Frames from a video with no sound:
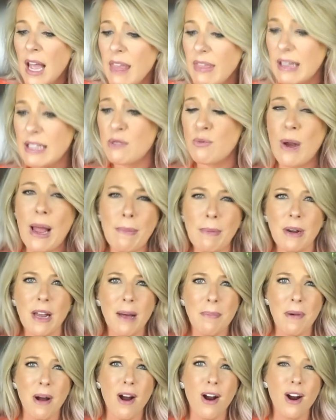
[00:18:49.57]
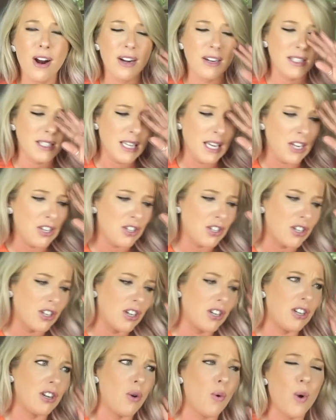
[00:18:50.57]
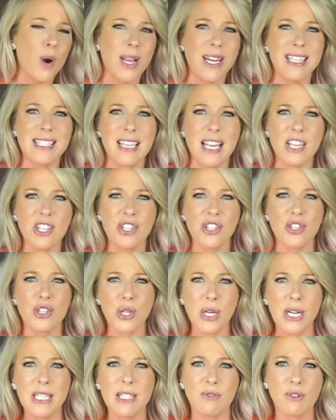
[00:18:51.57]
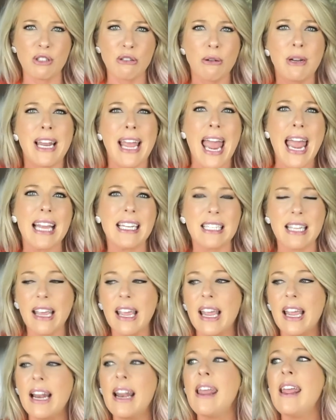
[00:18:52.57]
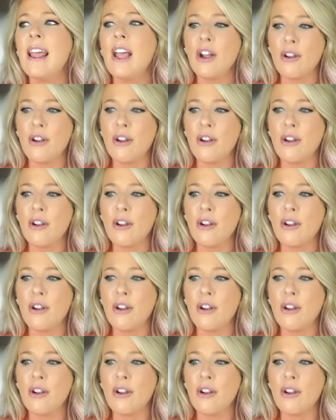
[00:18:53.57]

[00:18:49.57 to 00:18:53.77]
That's wrapping up our teacher organization trends for 2018.